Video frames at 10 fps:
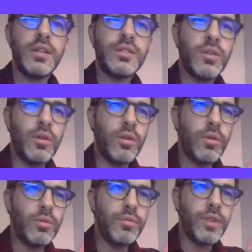
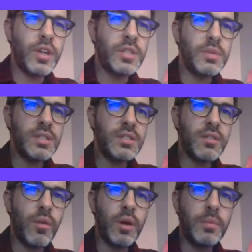So various pieces of
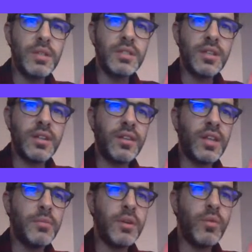artwork based on the
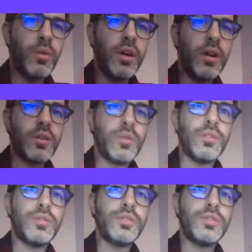theme underwater. Cool.